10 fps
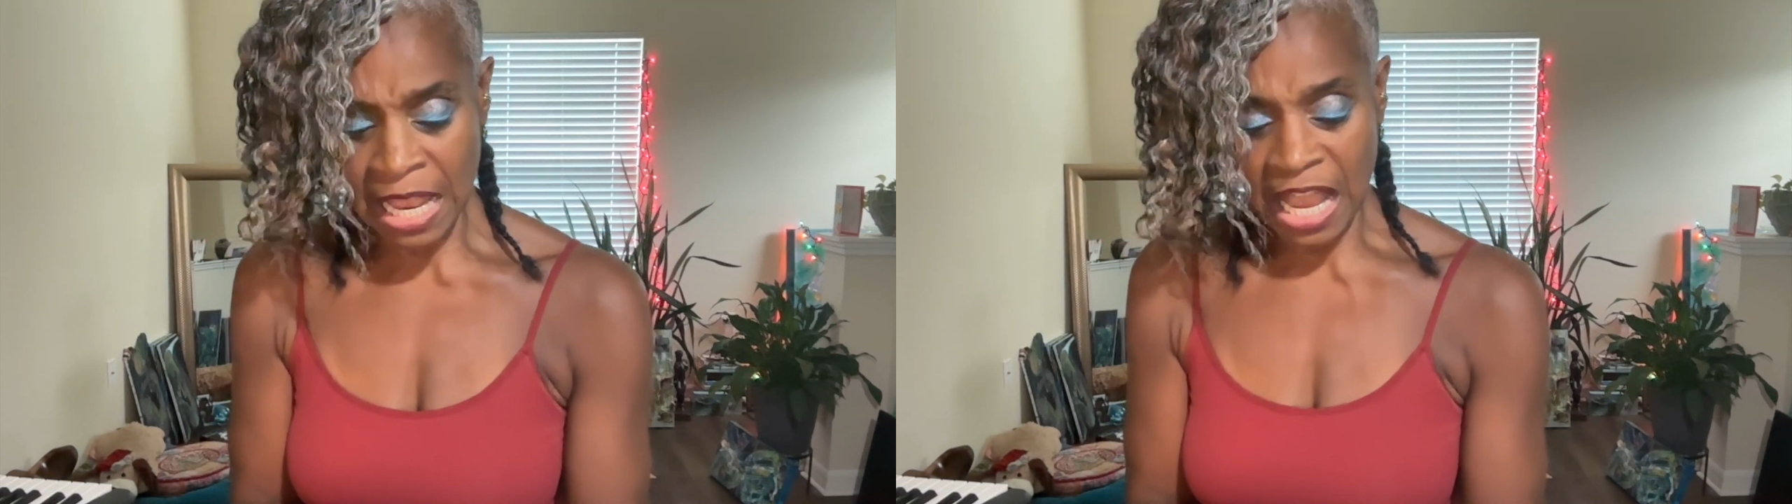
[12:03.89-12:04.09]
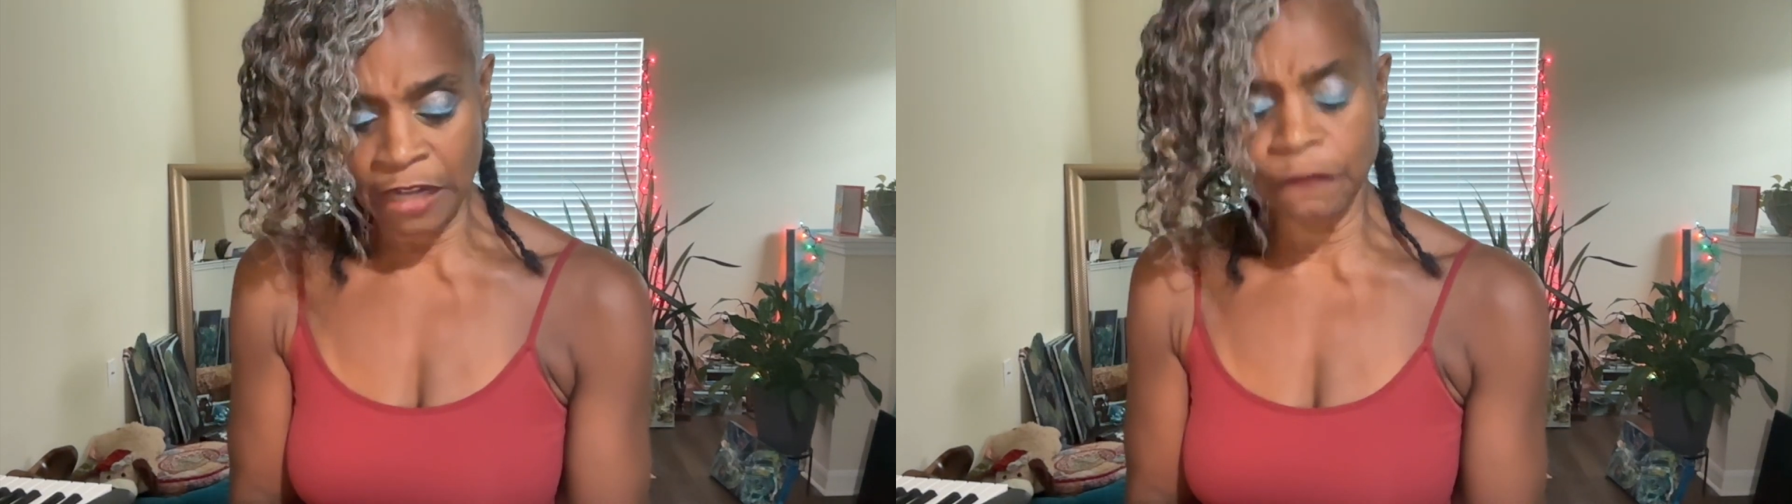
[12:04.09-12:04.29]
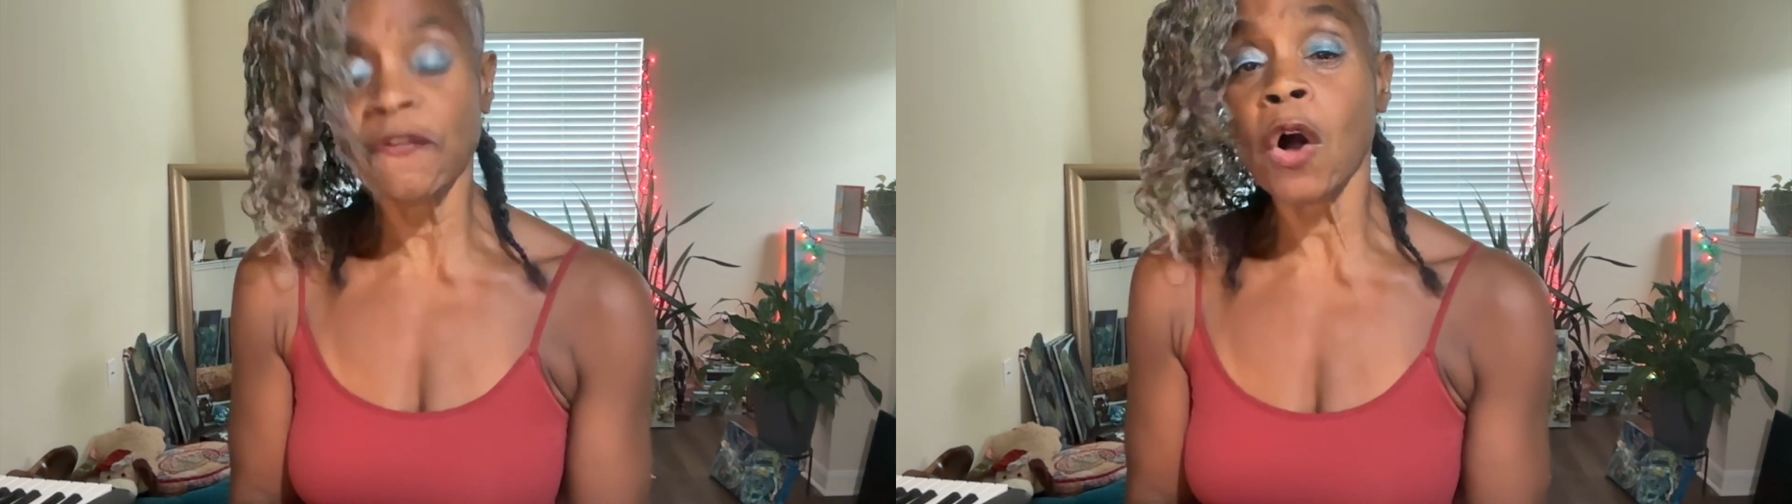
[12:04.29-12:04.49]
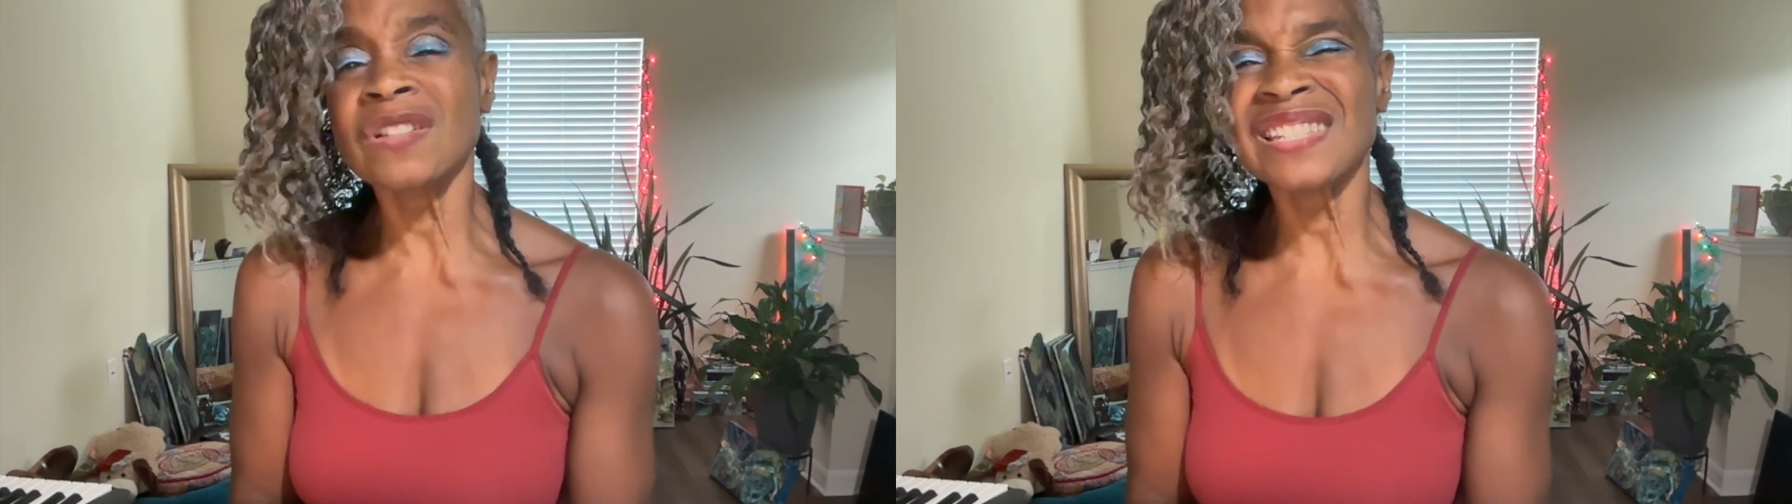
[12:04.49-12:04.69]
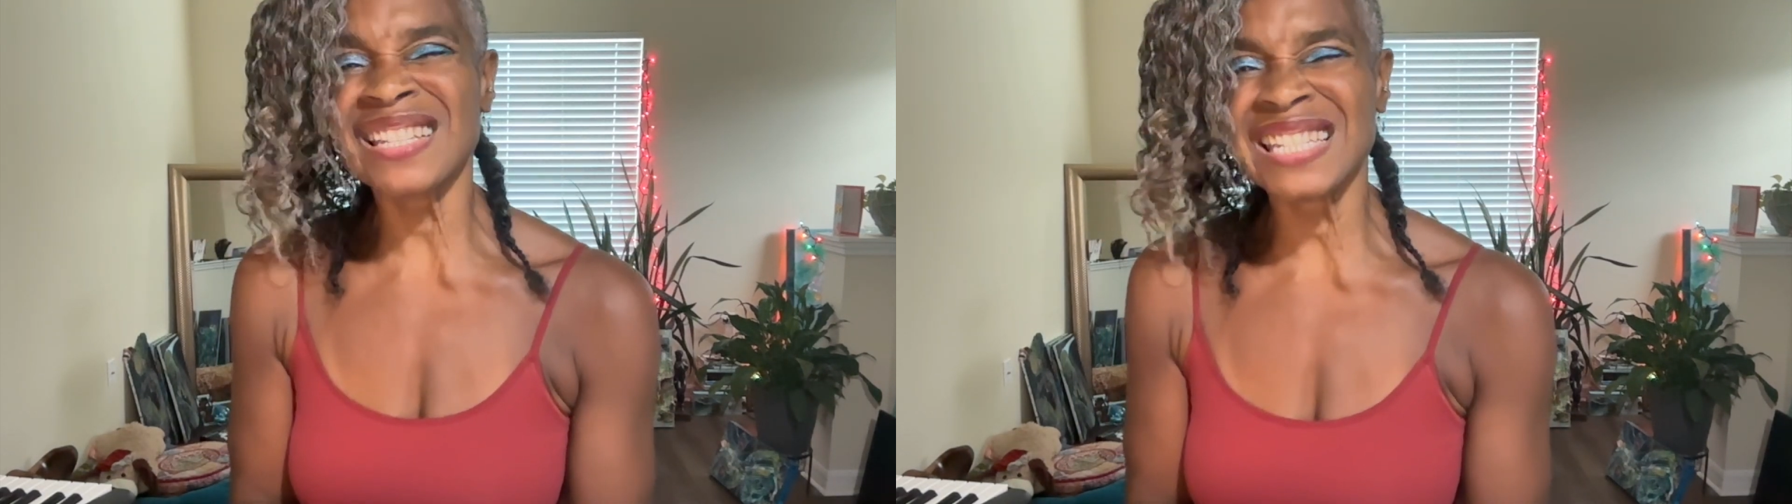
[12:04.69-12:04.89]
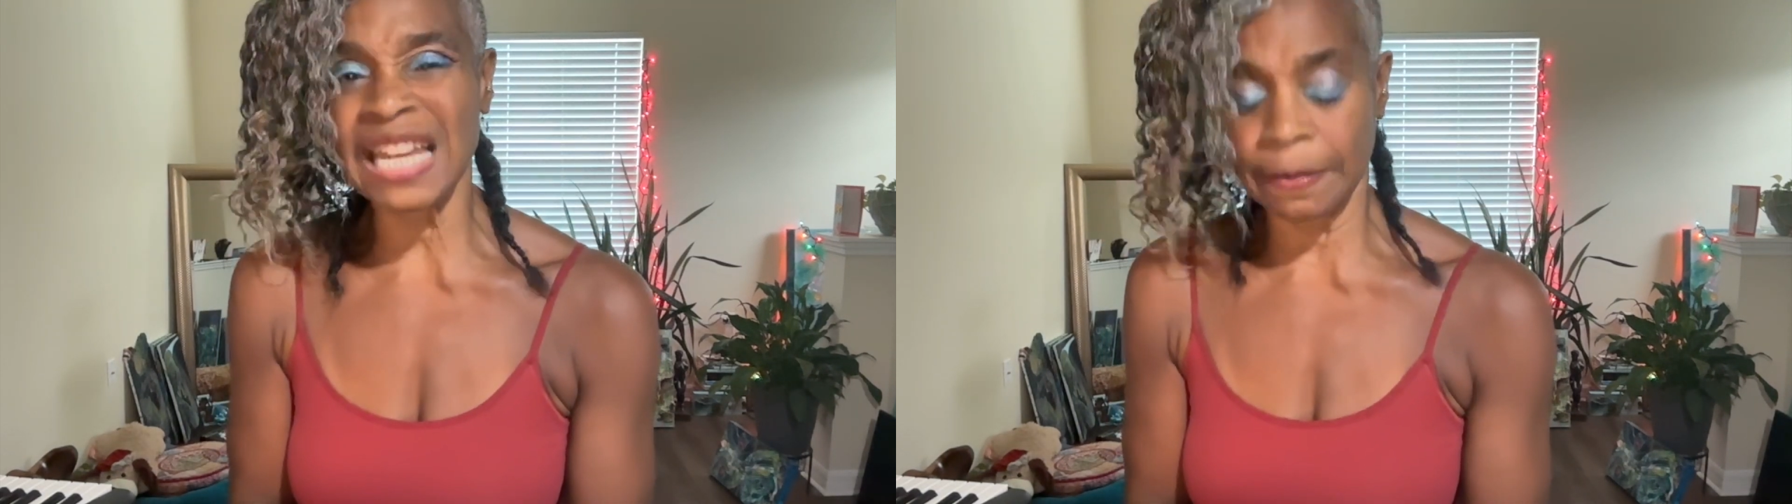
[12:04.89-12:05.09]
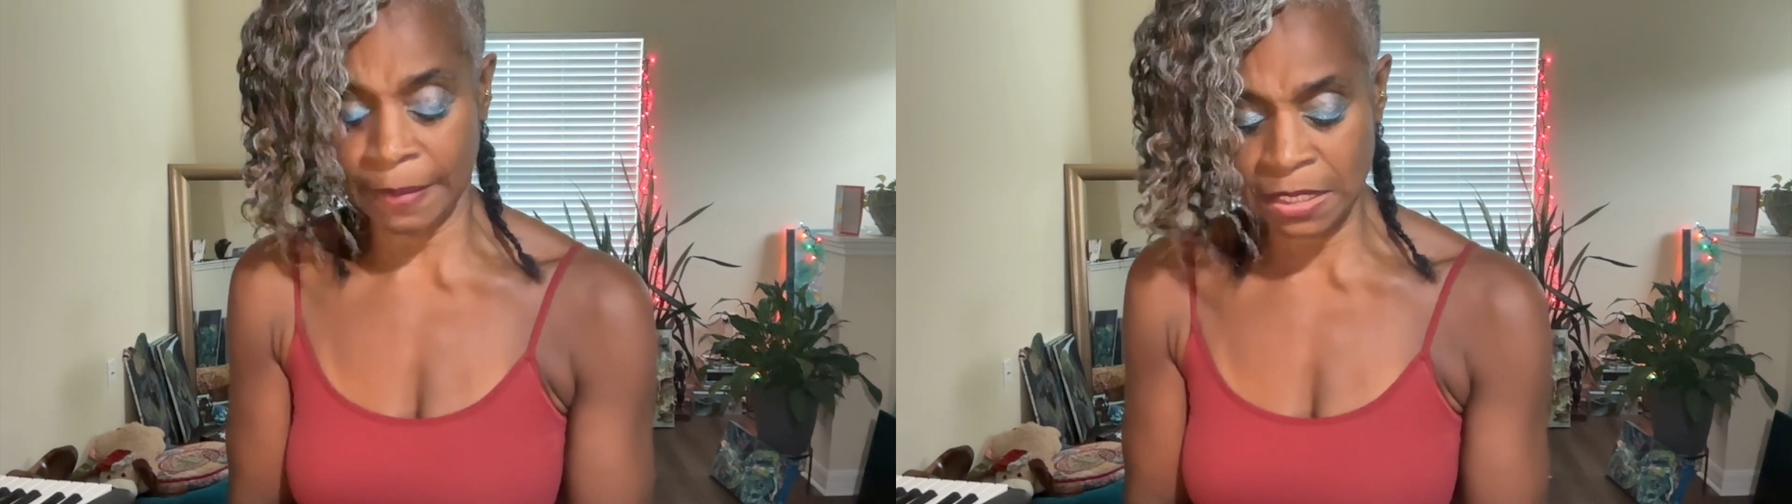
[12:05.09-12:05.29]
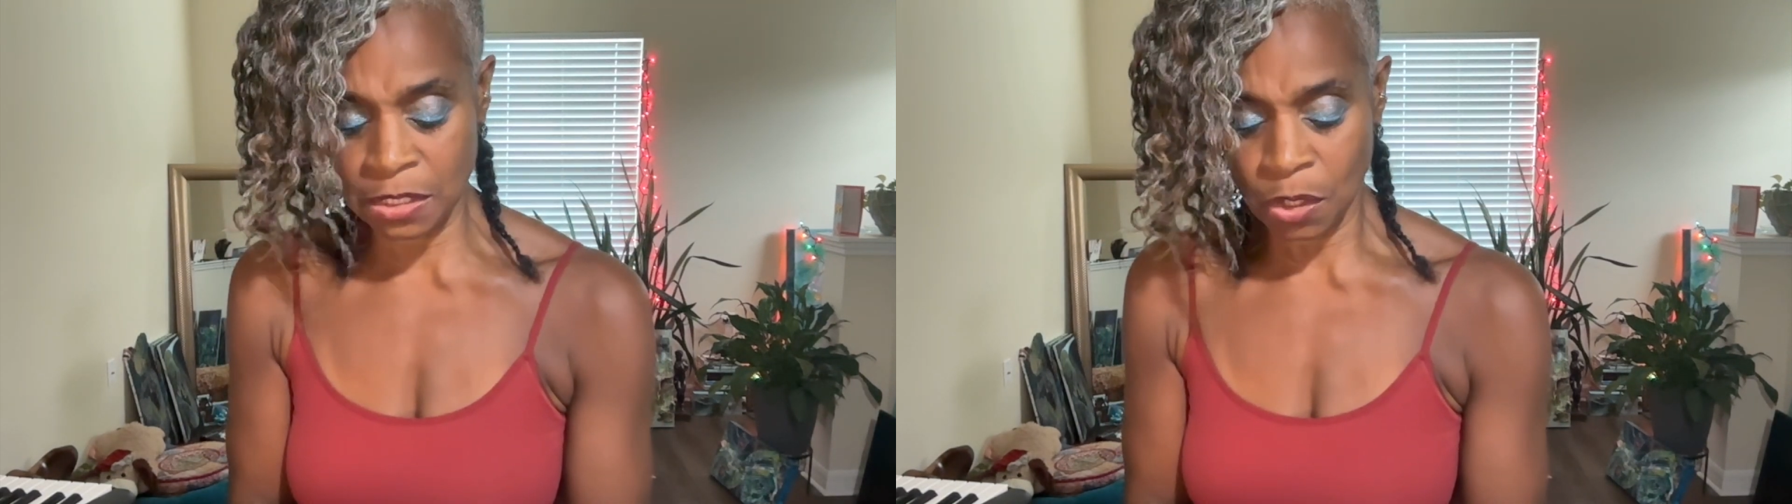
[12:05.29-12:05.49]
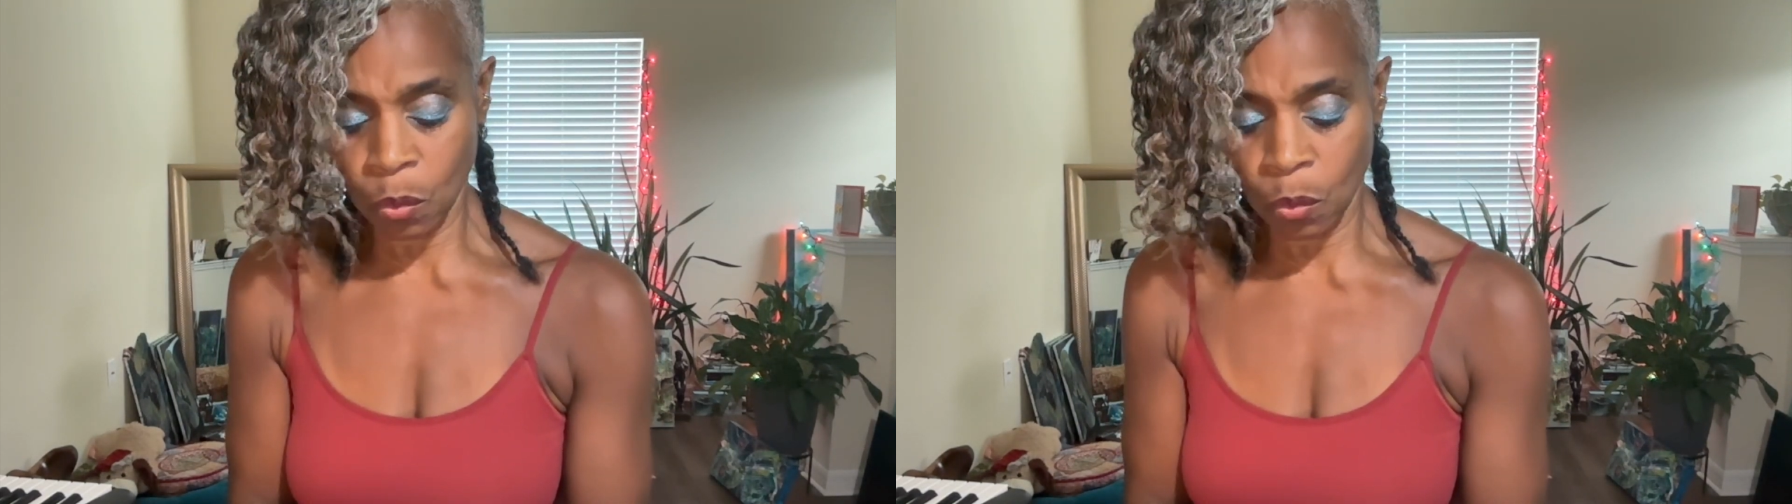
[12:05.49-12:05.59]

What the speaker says: and false statements